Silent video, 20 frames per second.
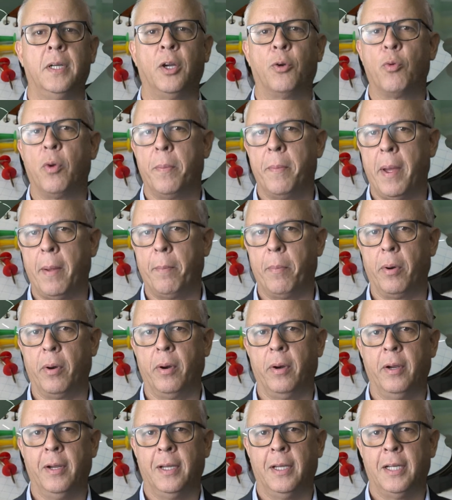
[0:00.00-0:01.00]
Remember,
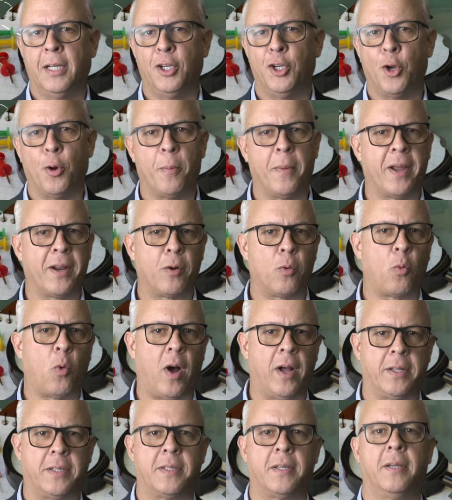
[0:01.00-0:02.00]
no matter
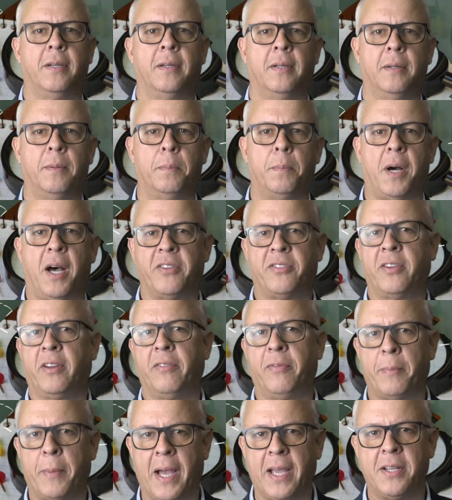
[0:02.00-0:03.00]
what,
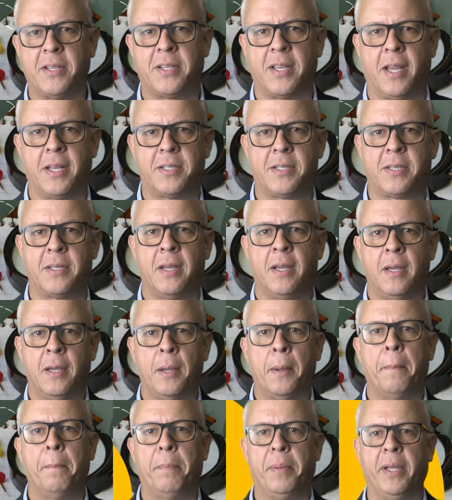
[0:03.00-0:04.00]
positive mindsets
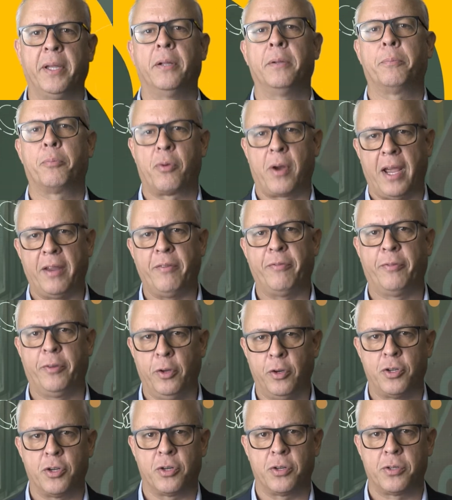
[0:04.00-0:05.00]
build bright
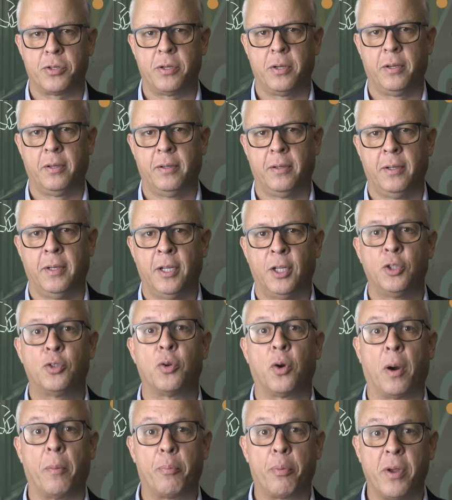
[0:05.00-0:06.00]
futures. To
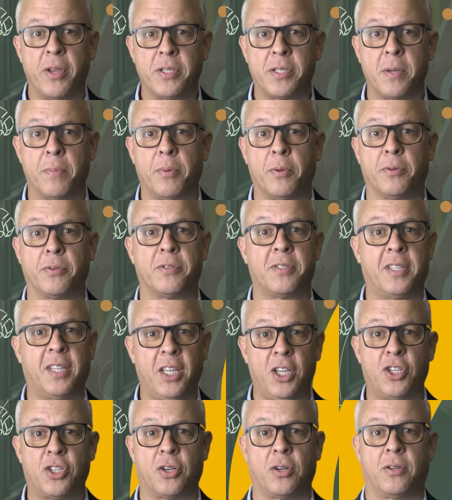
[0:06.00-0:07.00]
our principals,
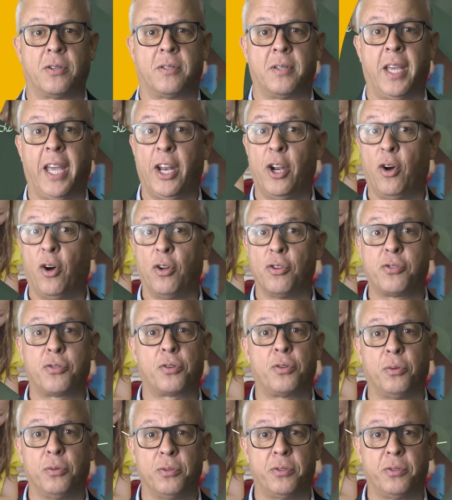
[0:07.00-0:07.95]
teachers, and all school